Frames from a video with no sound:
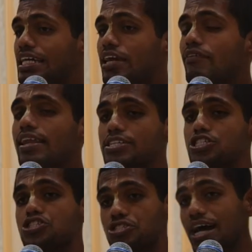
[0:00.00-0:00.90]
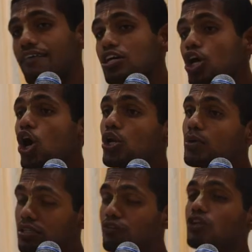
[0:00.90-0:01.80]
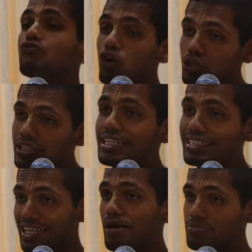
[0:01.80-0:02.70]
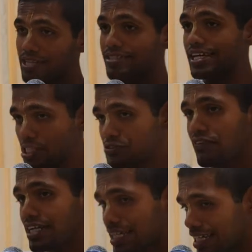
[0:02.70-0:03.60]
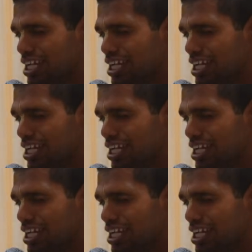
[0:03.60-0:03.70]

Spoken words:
giving lectures, traveling all over the world 14 times at the age of 70.